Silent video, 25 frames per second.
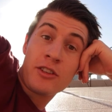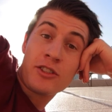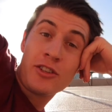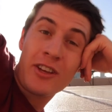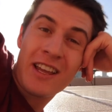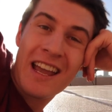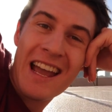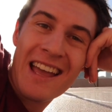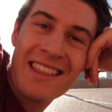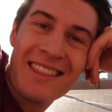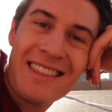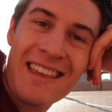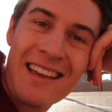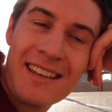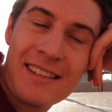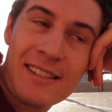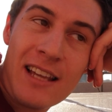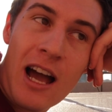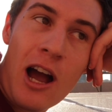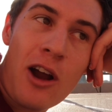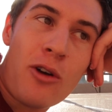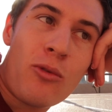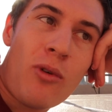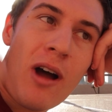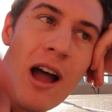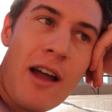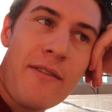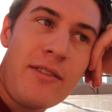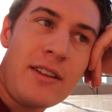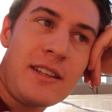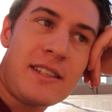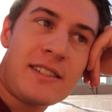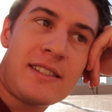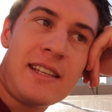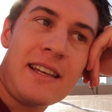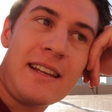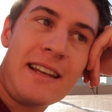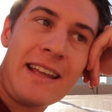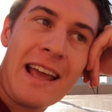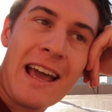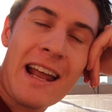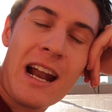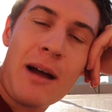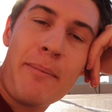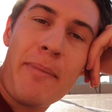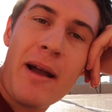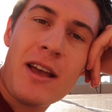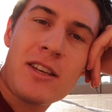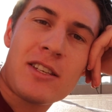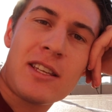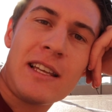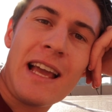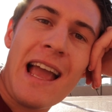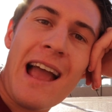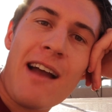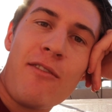So get this, I arrive in Sydney and I basically